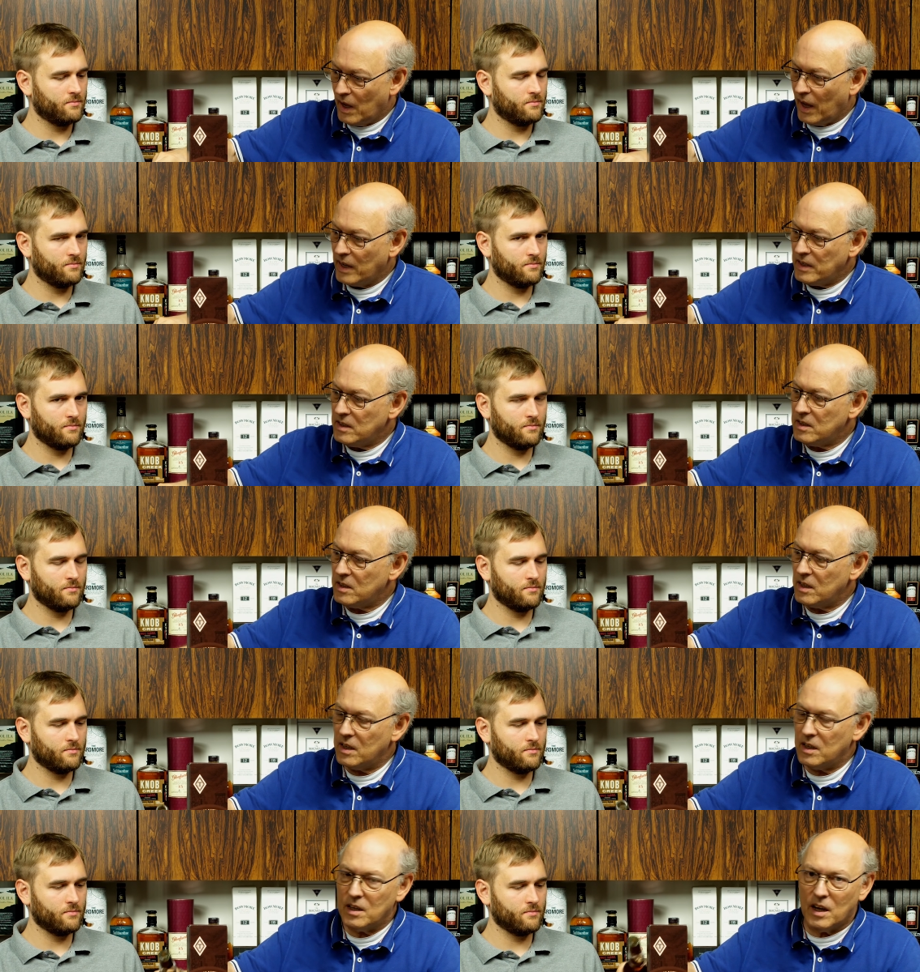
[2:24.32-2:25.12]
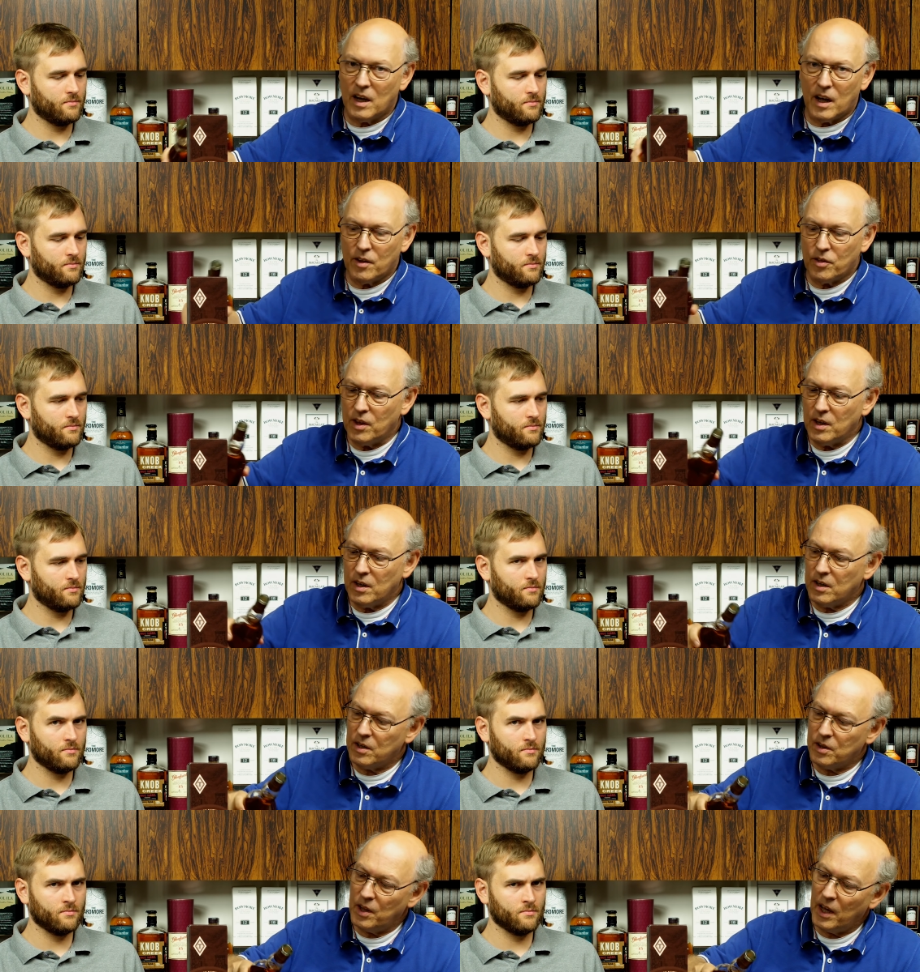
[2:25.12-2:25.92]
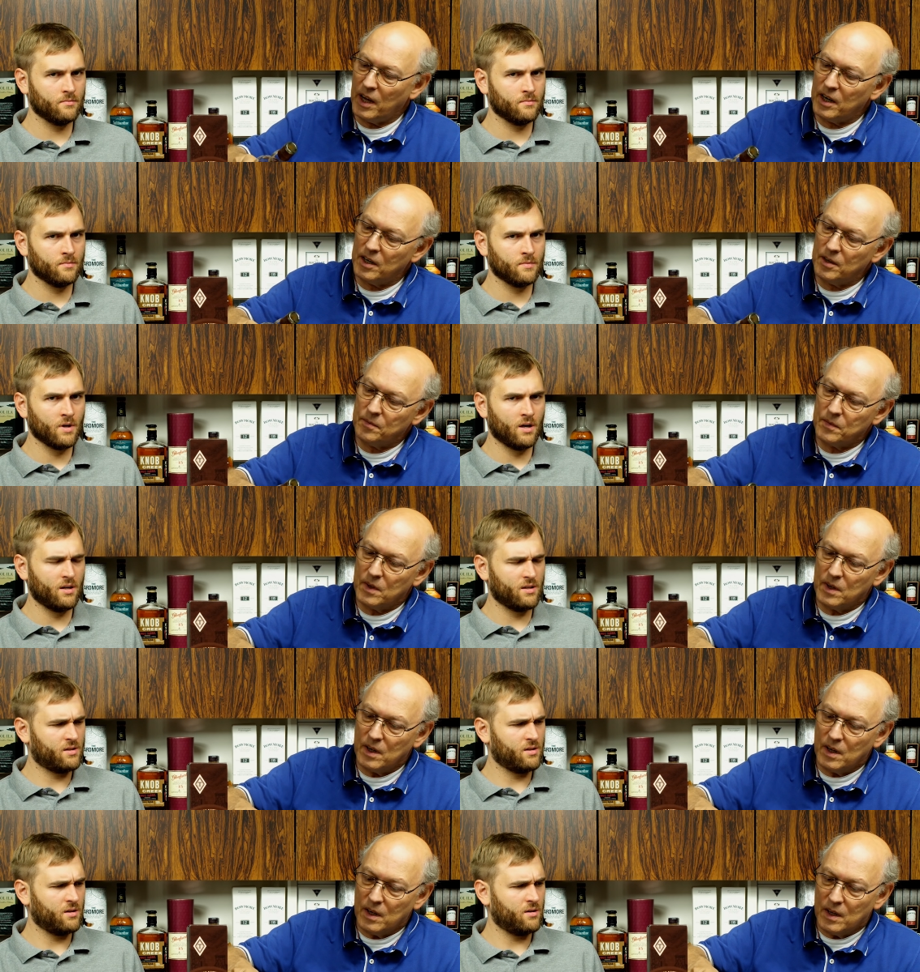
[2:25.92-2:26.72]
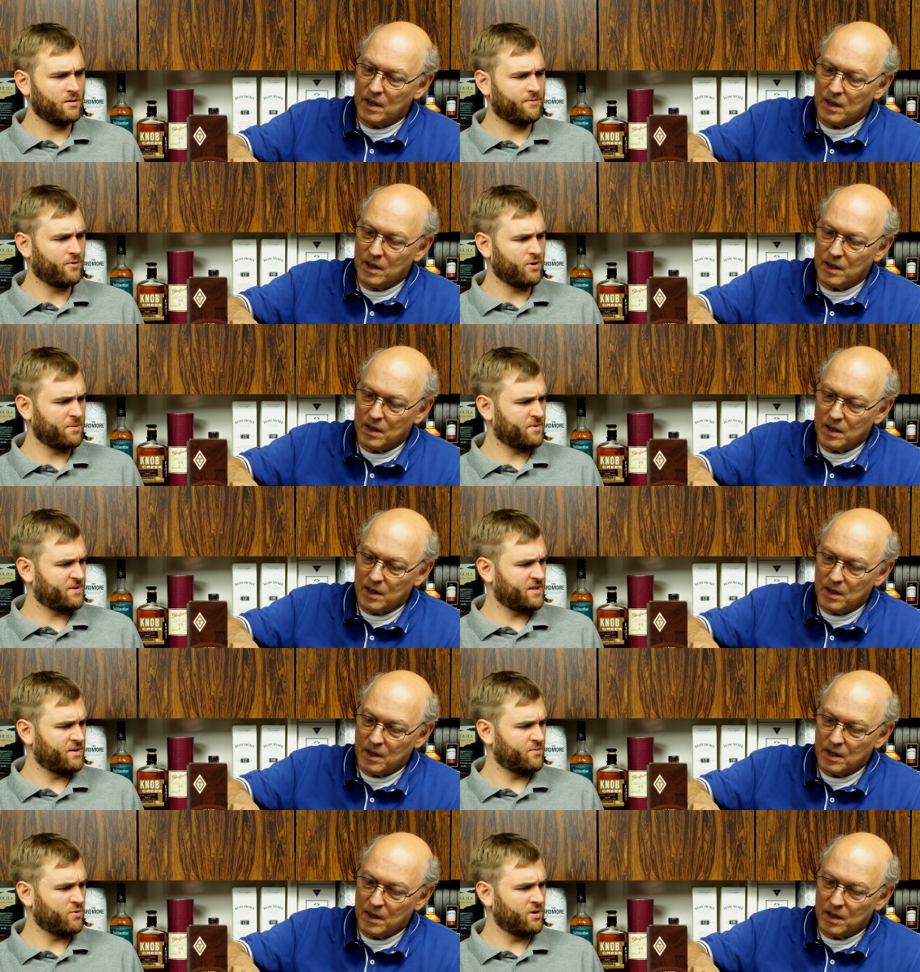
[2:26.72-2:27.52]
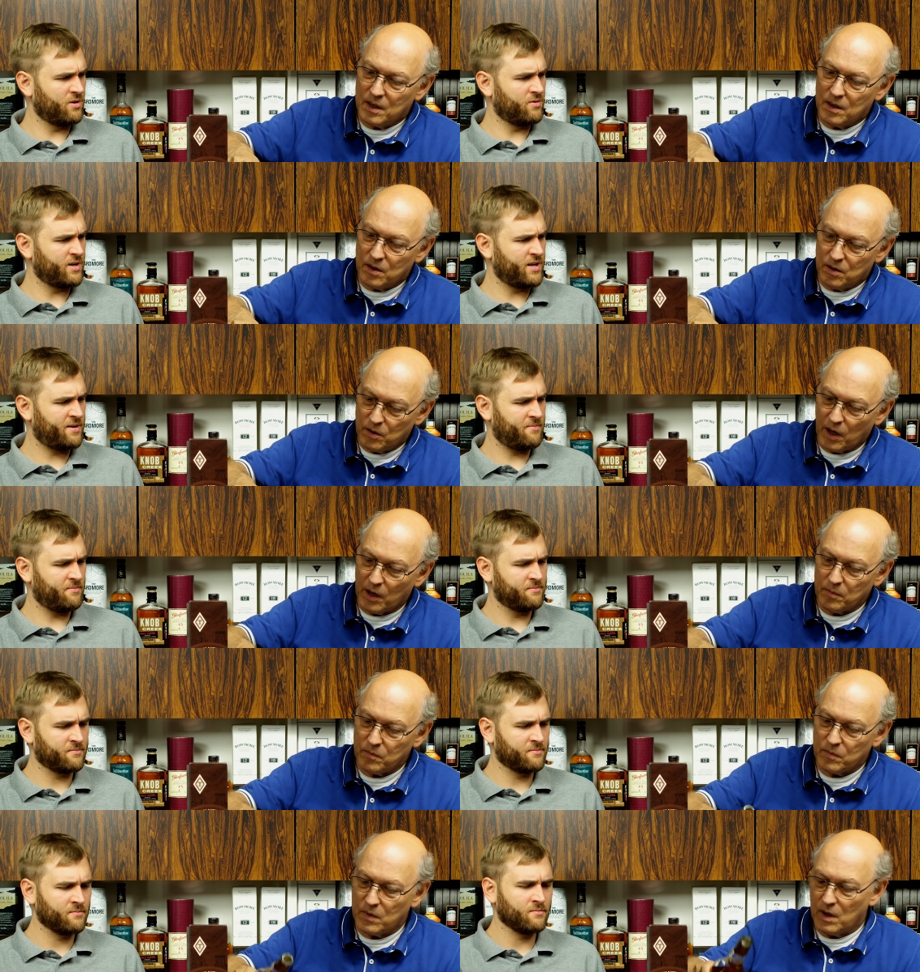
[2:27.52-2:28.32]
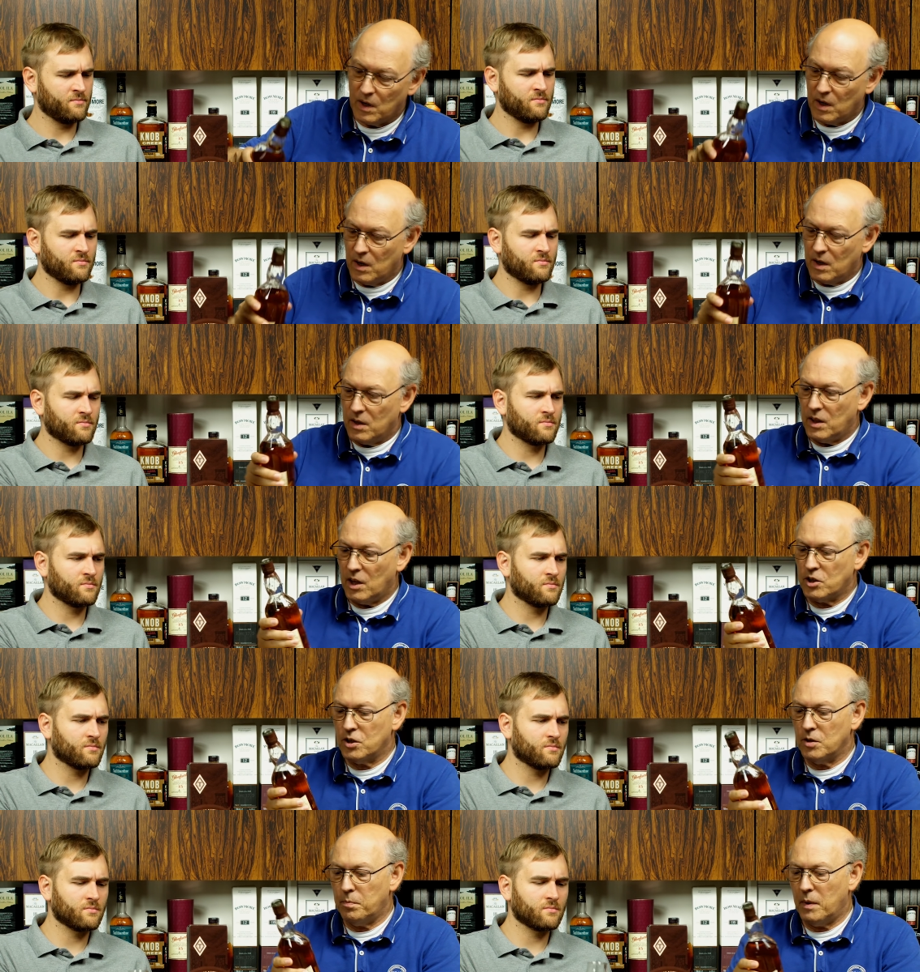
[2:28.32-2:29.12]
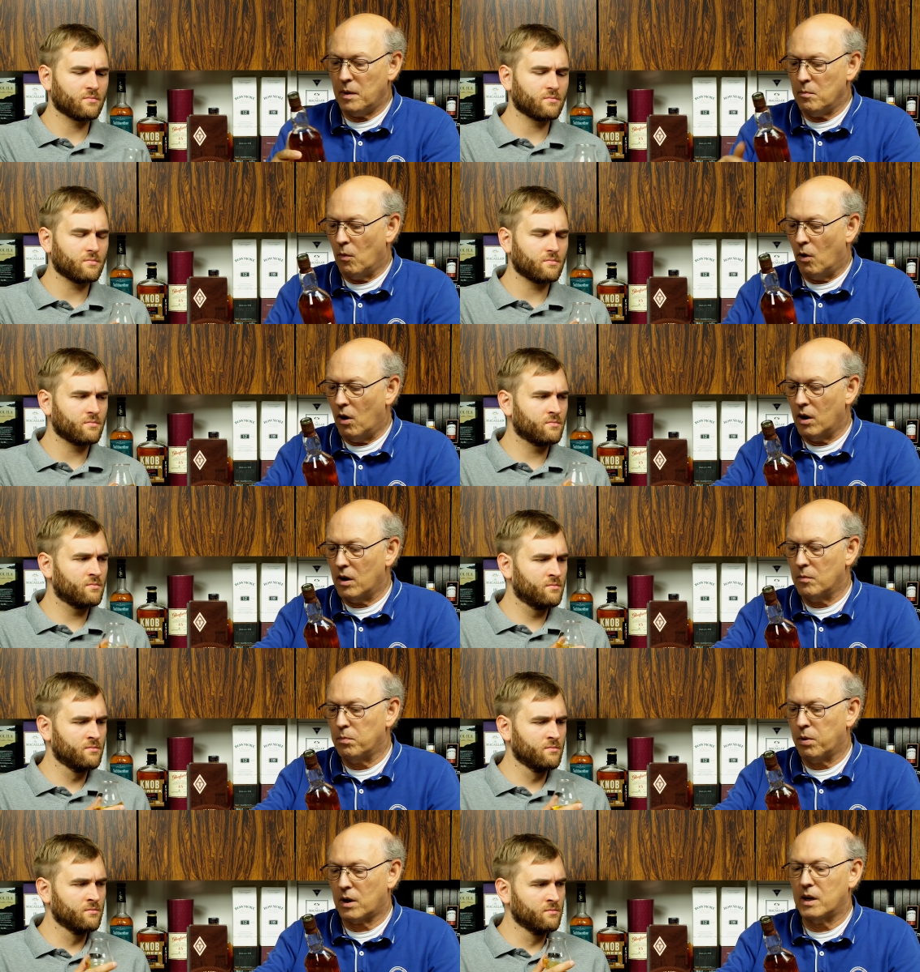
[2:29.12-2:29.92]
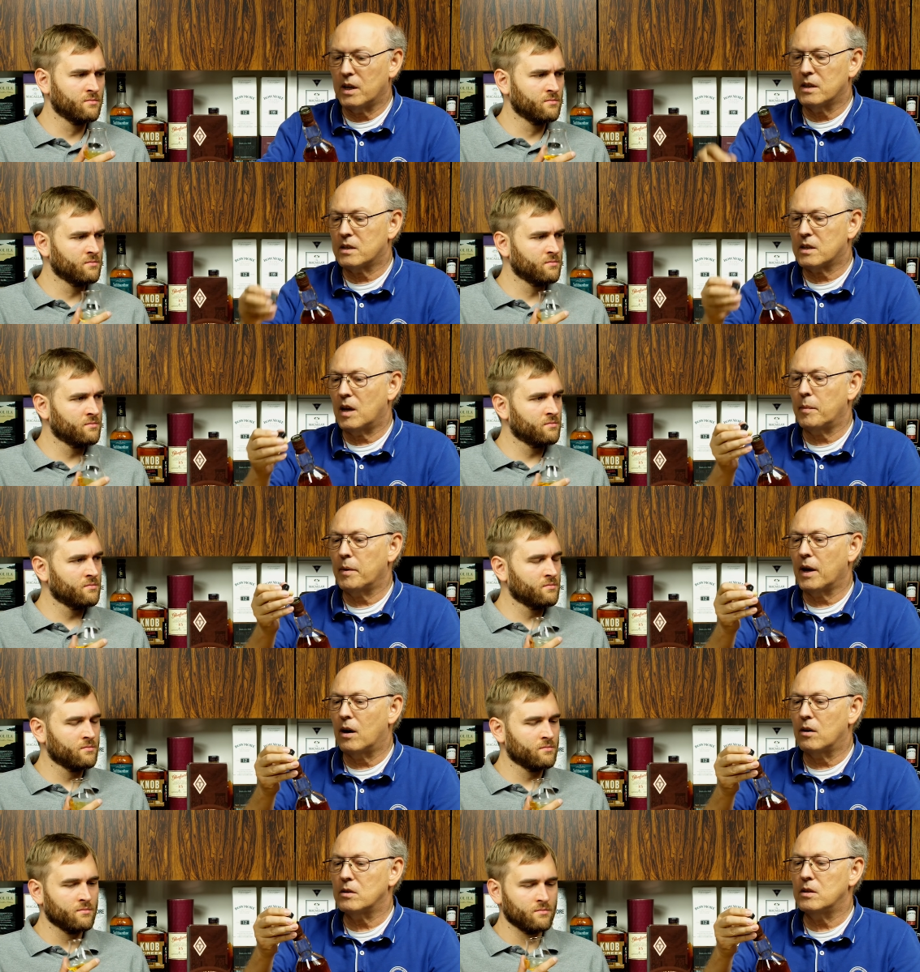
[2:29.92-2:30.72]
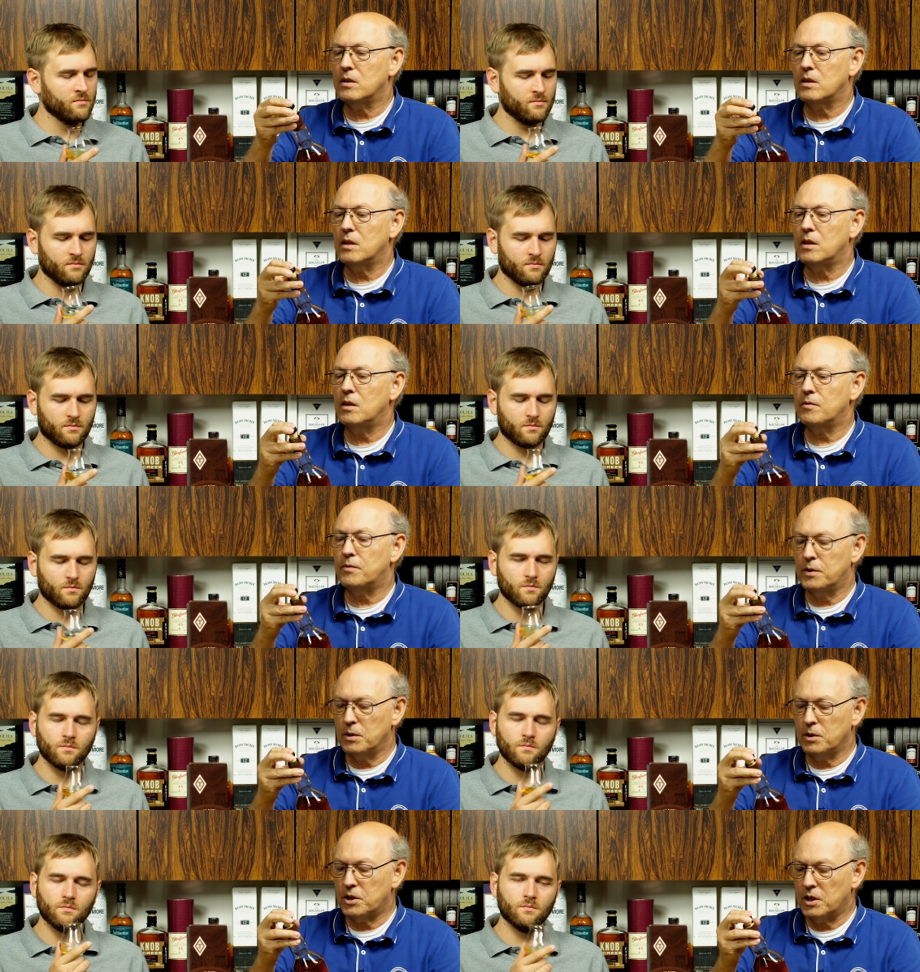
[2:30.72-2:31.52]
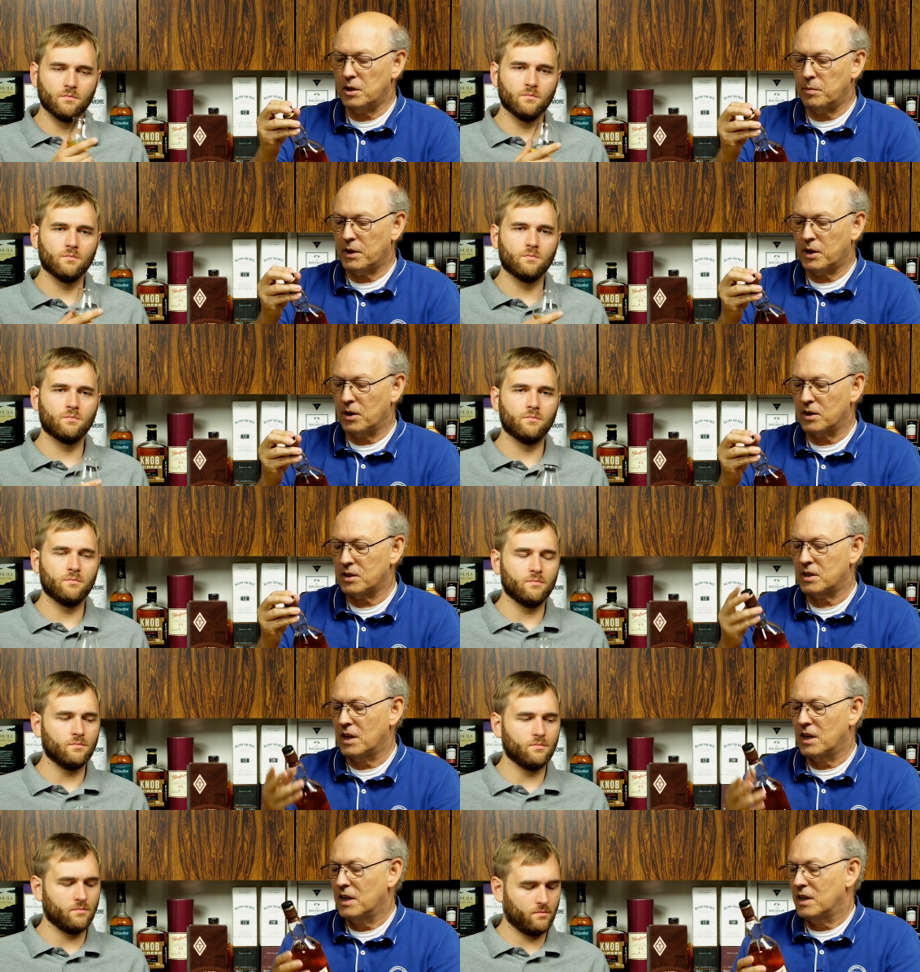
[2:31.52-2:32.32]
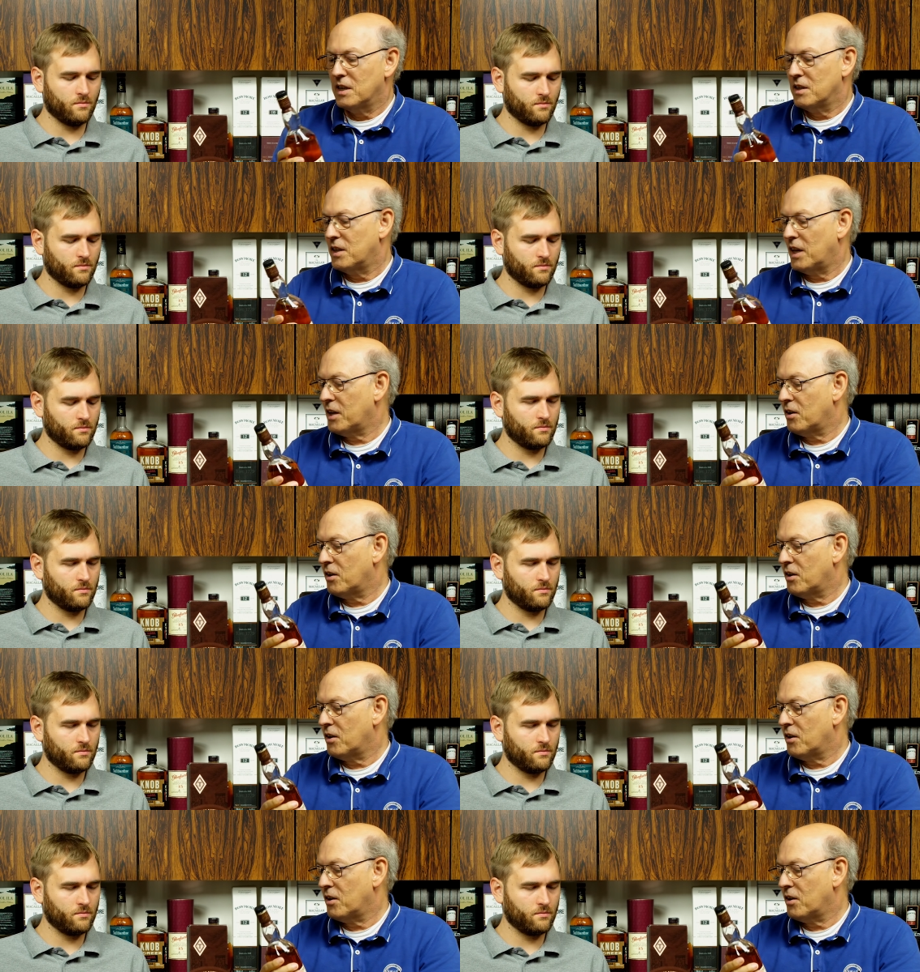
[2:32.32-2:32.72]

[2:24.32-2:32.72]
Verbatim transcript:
Speaker 1: and uh, I think there. It's a 40% one, right? Yeah. There should be more bottlings coming out in the near future because they